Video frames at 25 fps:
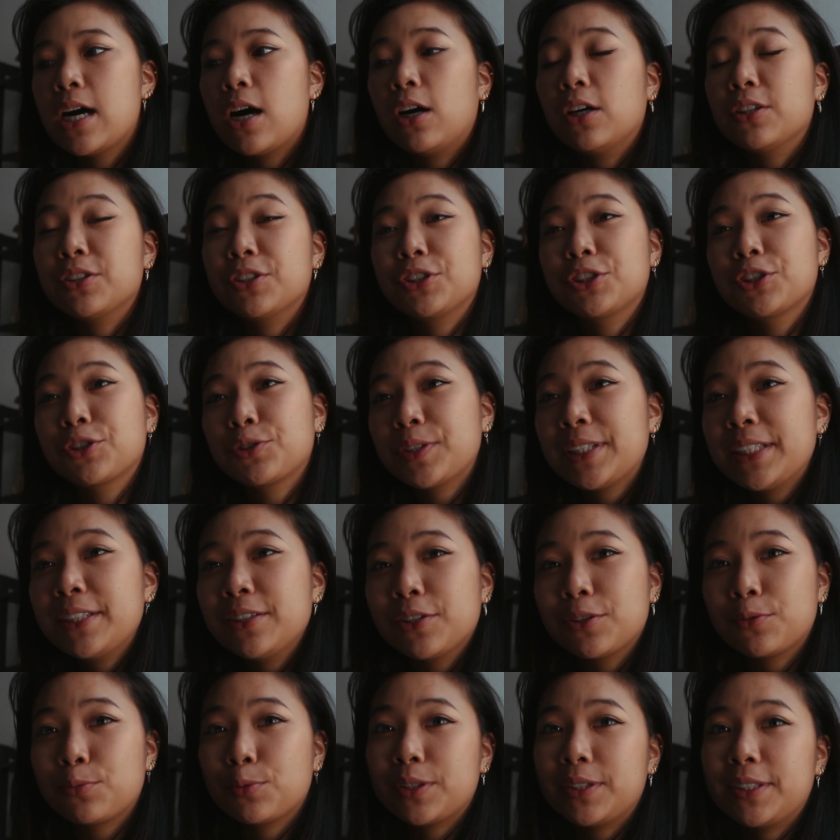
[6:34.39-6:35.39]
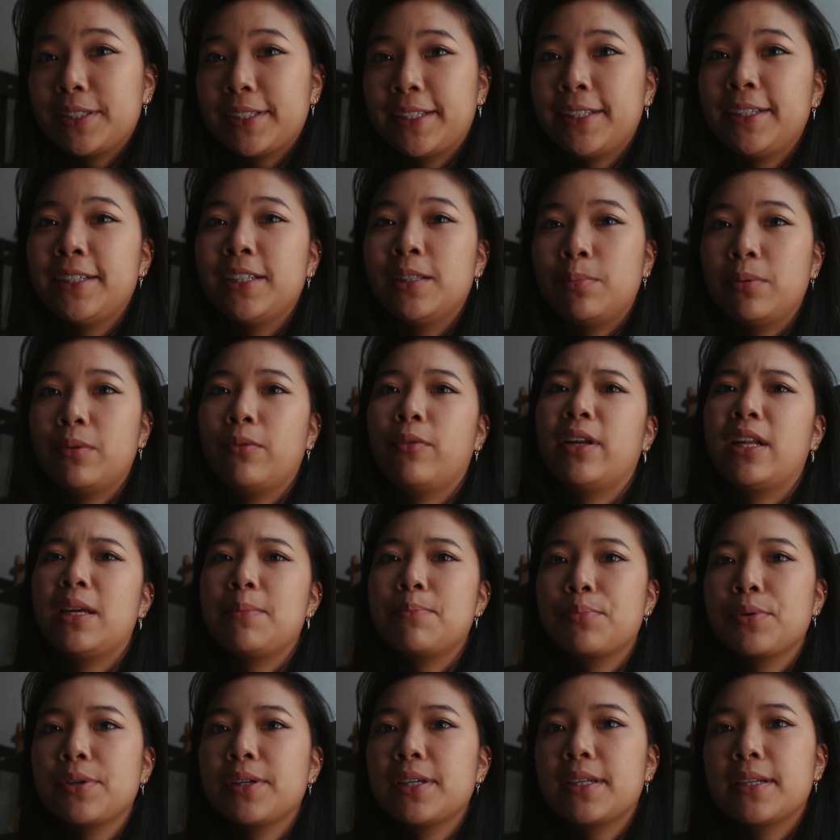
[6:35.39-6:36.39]
on the screen look really good, but when
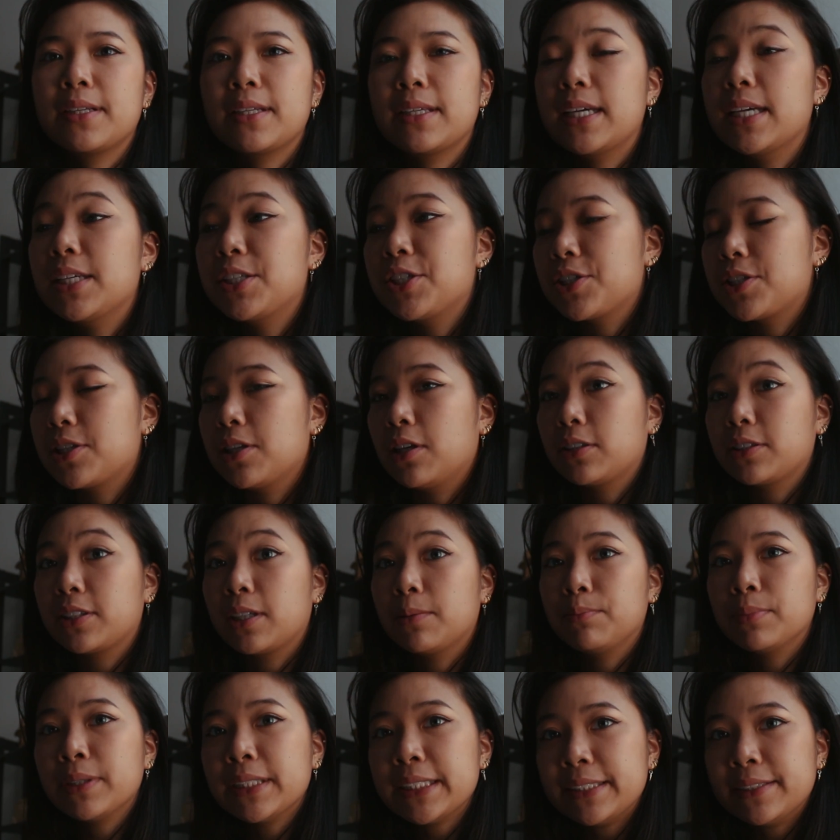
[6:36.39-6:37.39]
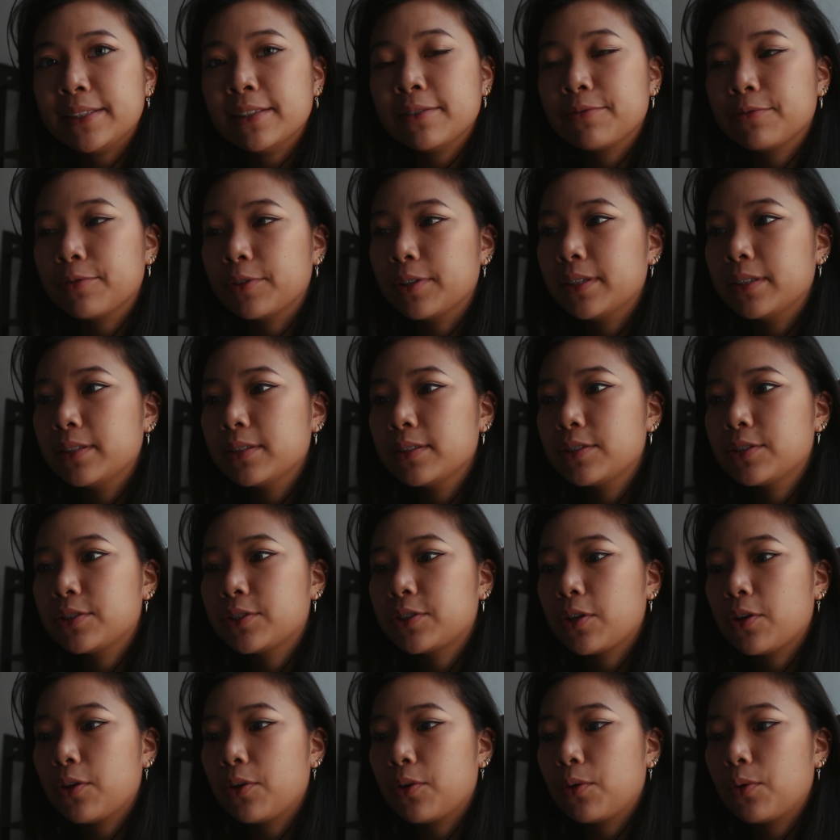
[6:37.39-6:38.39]
I printed it, it just looked complete different.
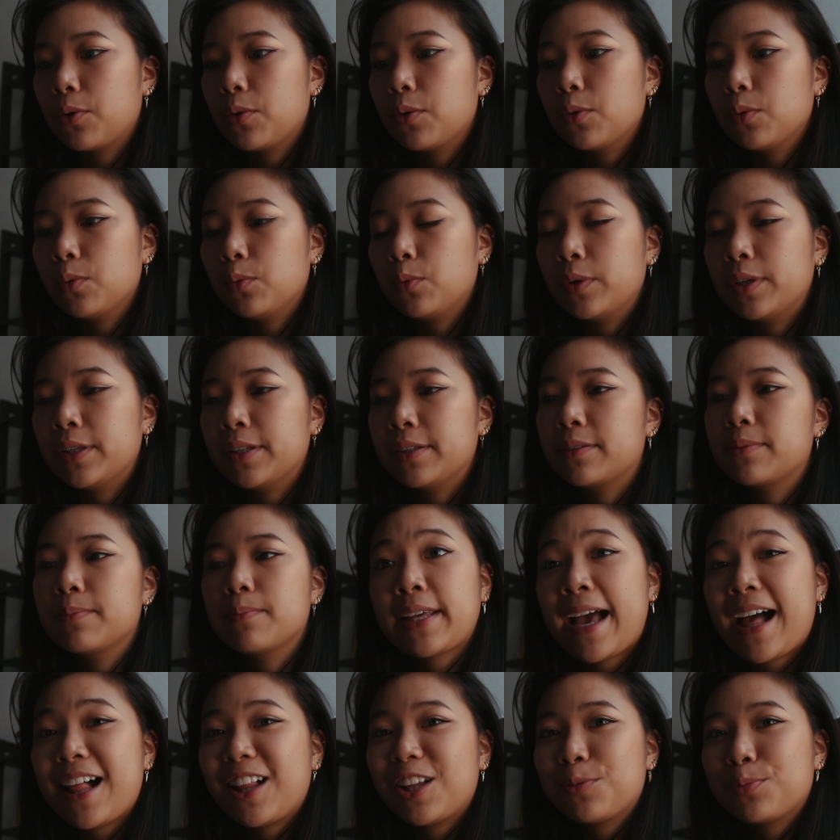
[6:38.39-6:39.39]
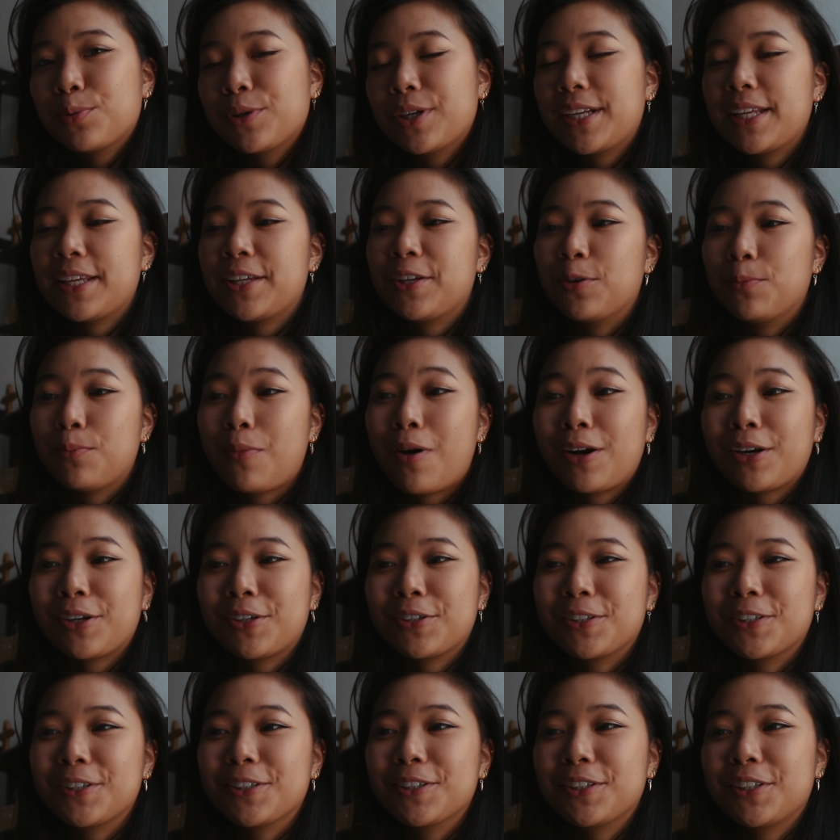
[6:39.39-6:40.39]
So with calibrating your
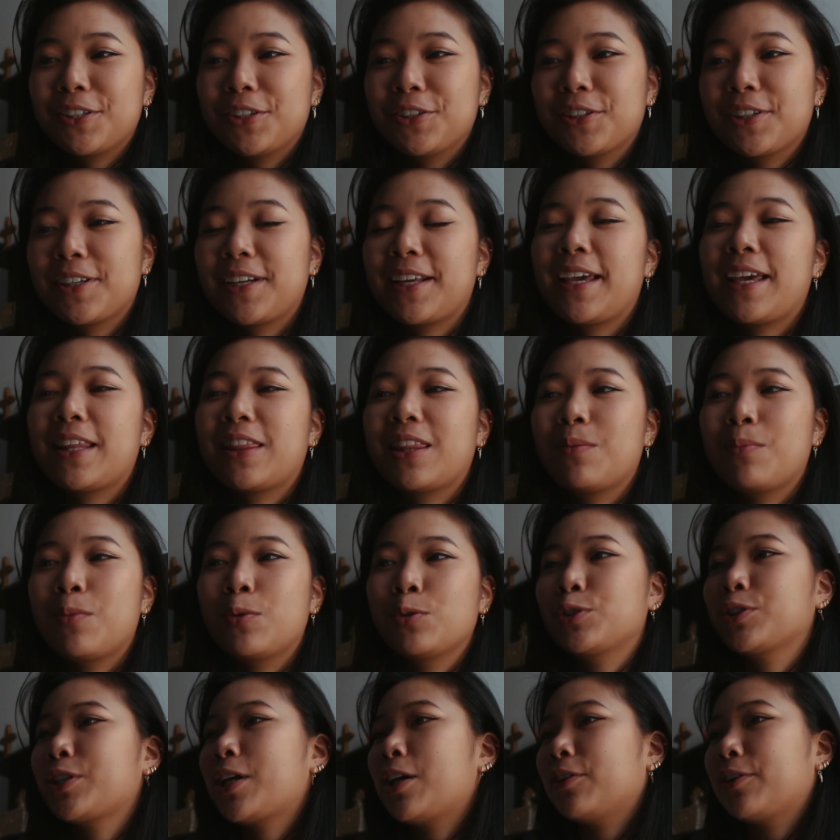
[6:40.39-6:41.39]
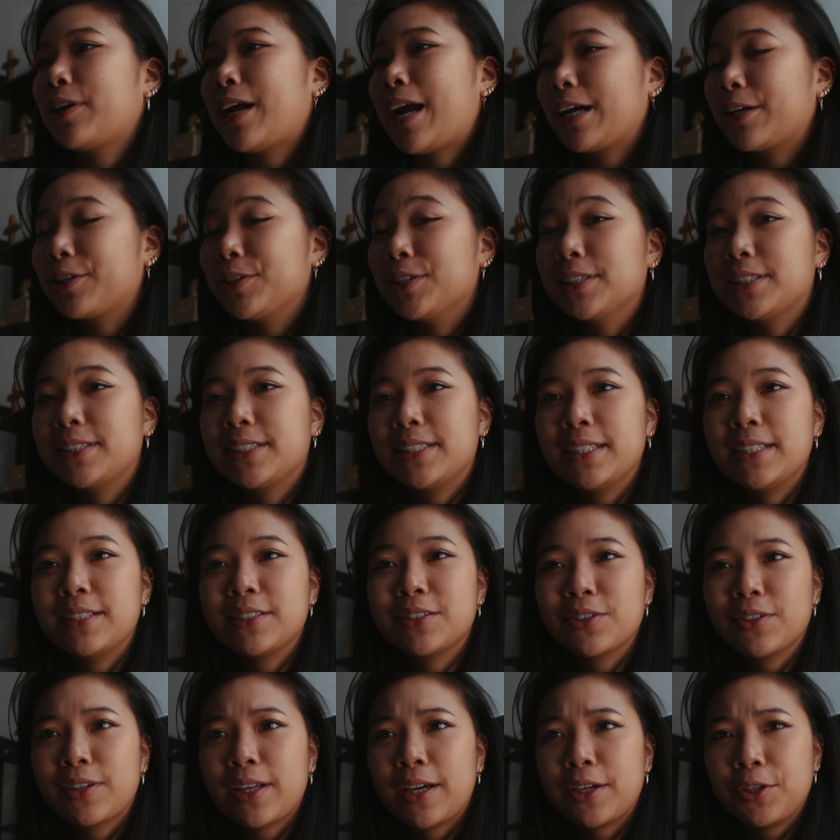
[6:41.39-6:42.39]
monitor, you're gonna get the most color accuracy
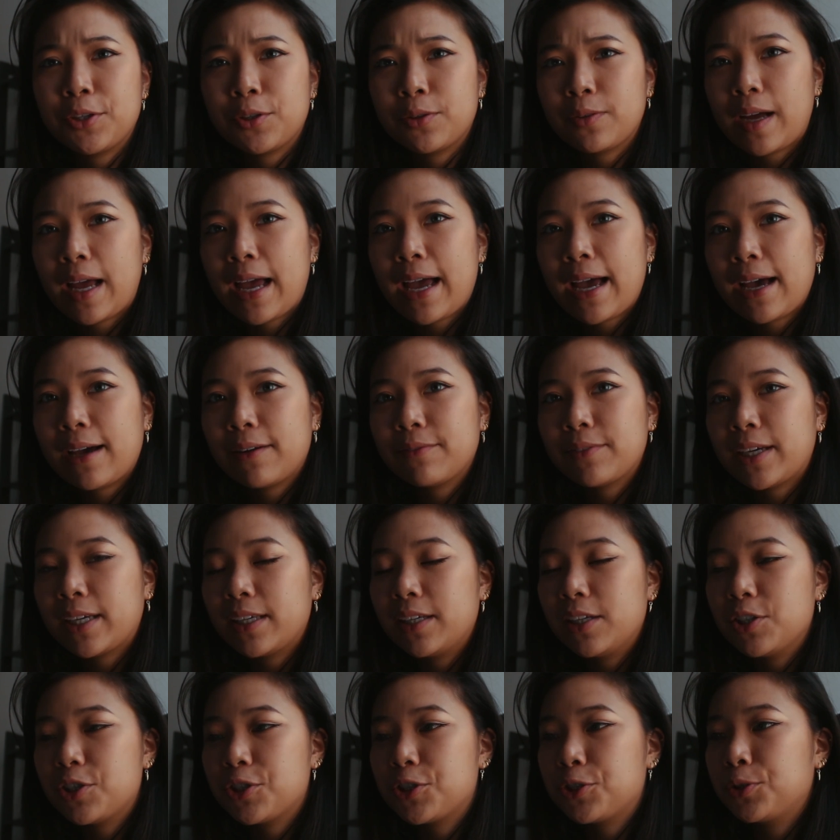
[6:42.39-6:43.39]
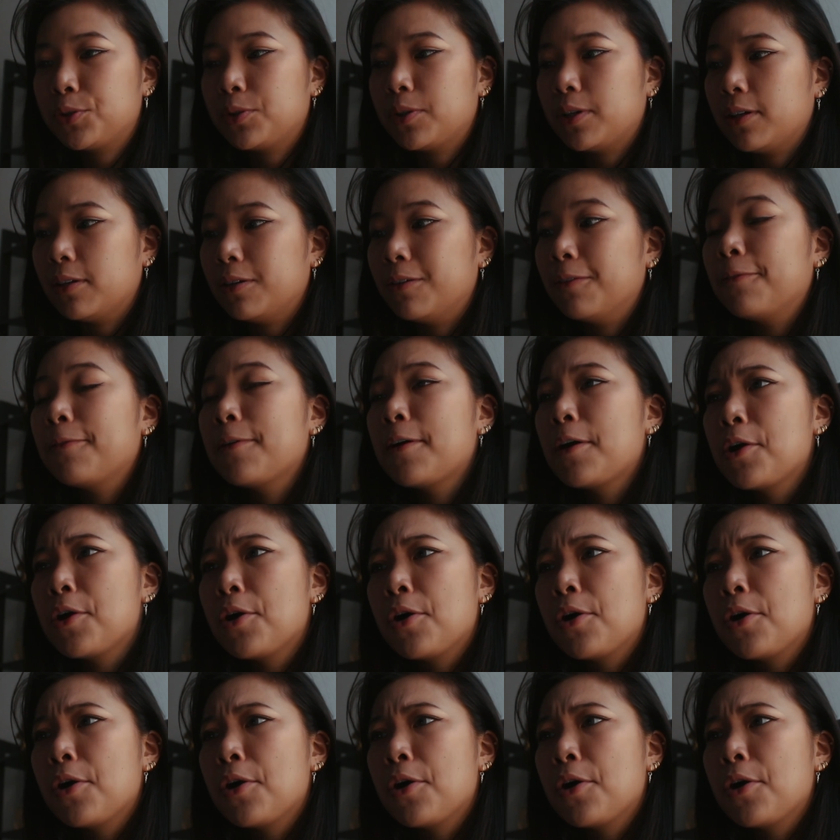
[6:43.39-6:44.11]
so that you don't have that issue of,